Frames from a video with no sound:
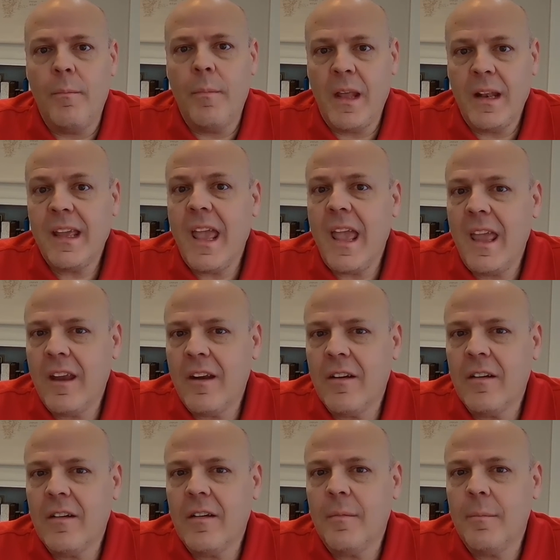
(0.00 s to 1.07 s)

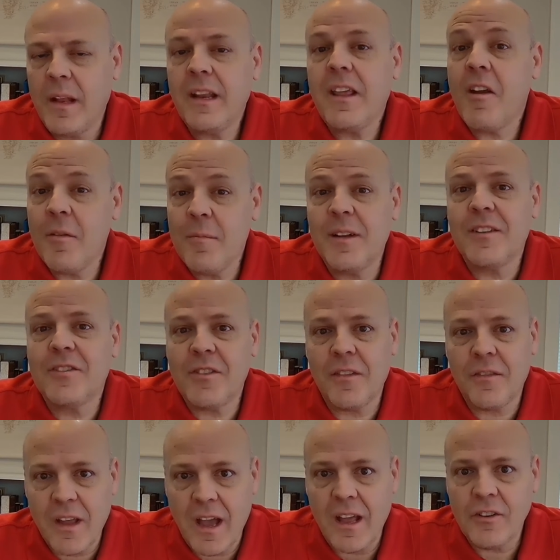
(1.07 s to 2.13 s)
Medicare
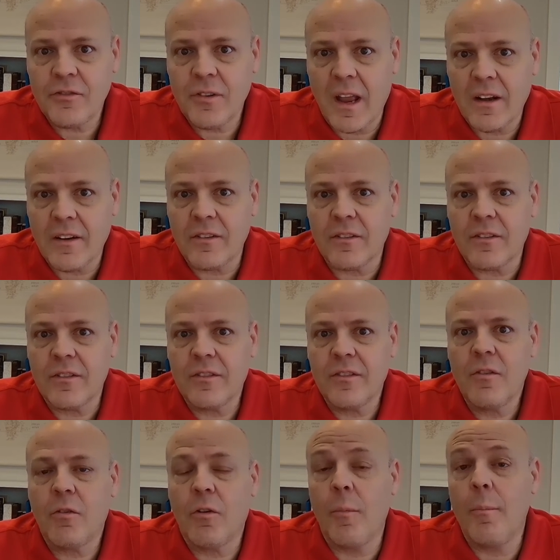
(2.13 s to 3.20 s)
Administrative Contractors,
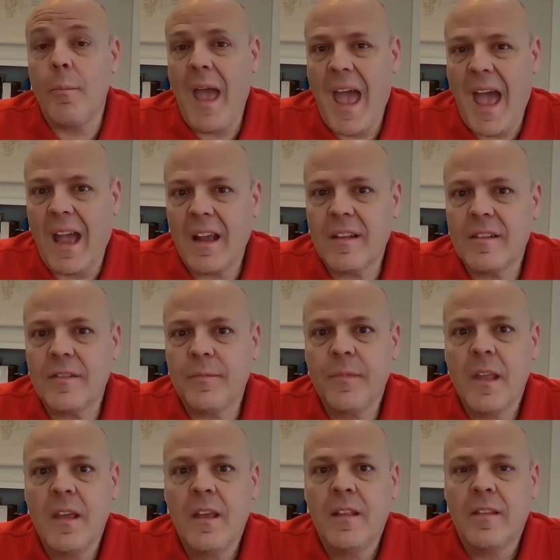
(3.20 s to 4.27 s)
or MACs,
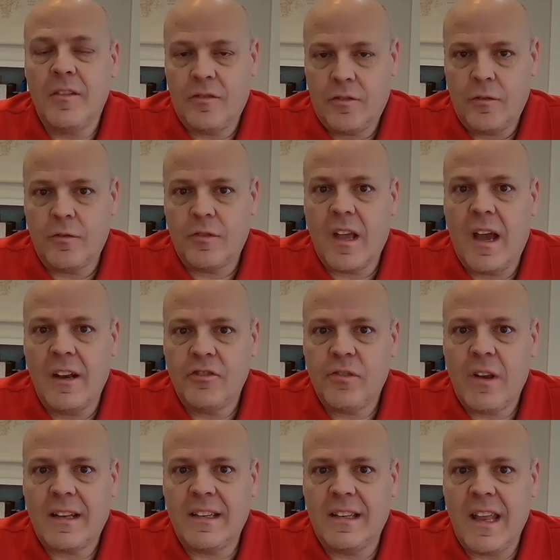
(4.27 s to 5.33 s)
these are those
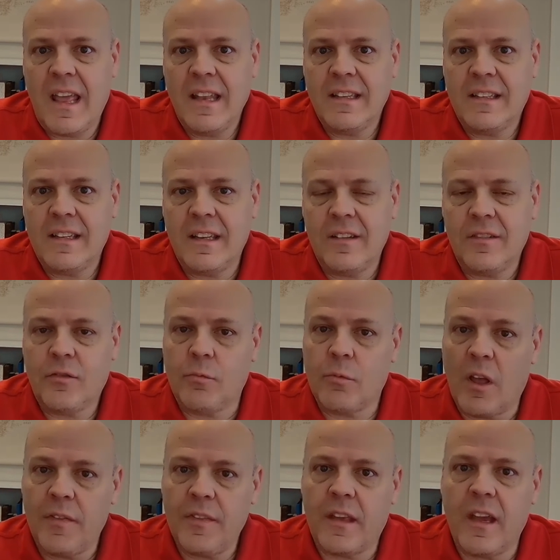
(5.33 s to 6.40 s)
contracted entities
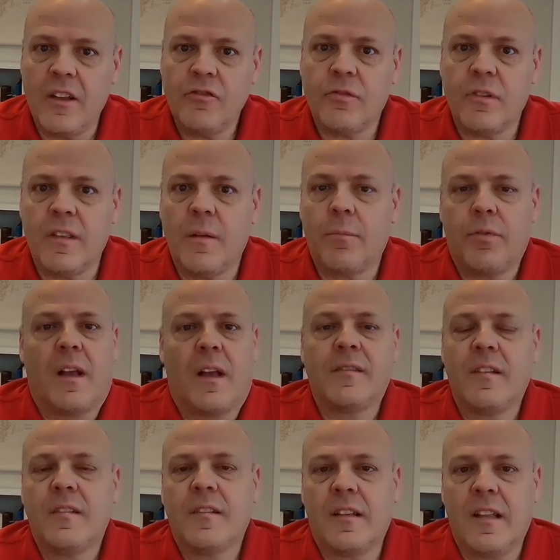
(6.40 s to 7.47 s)
throughout the country that
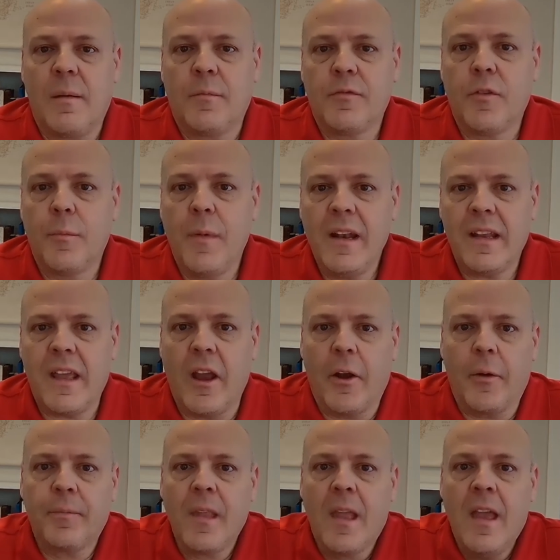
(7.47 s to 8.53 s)
process claims for Medicare.
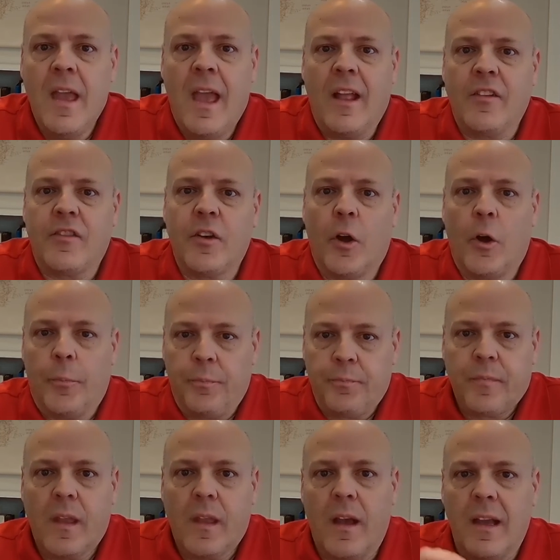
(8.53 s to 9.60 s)
And so
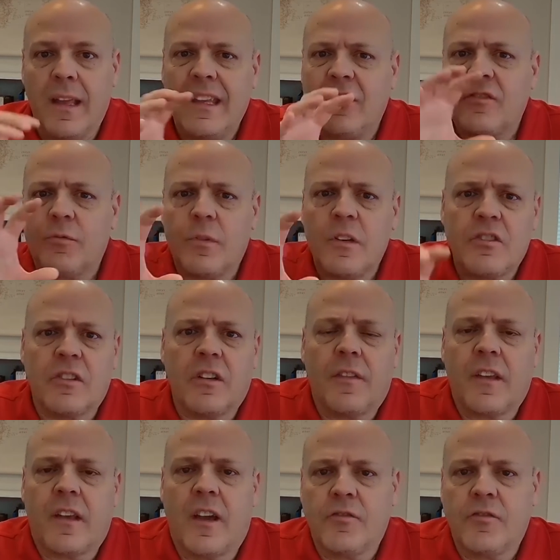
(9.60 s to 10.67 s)
each region of
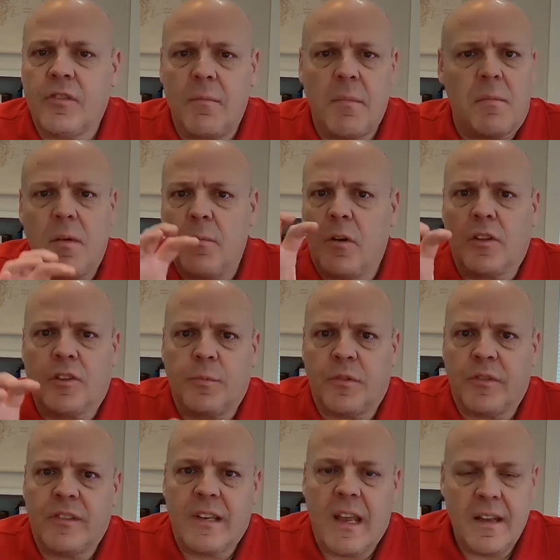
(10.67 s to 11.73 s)
the country, maybe multiple
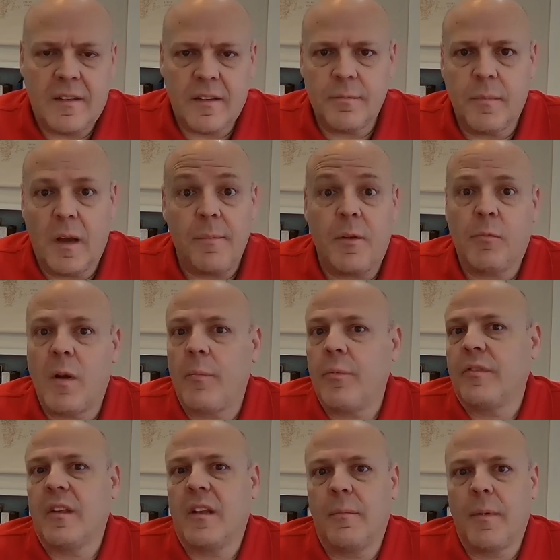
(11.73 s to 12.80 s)
states, might be
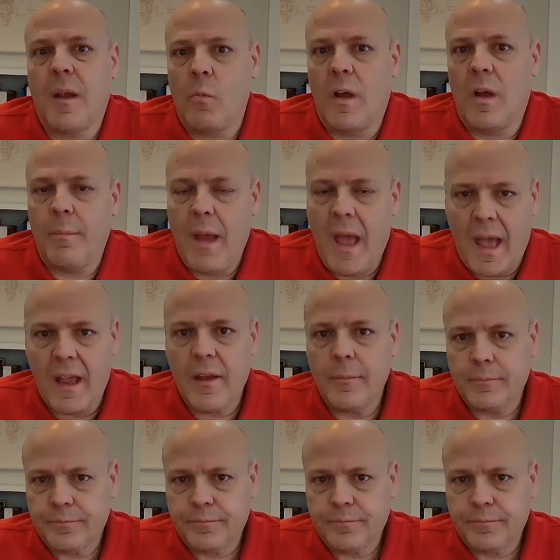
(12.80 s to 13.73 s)
represented by one MAC.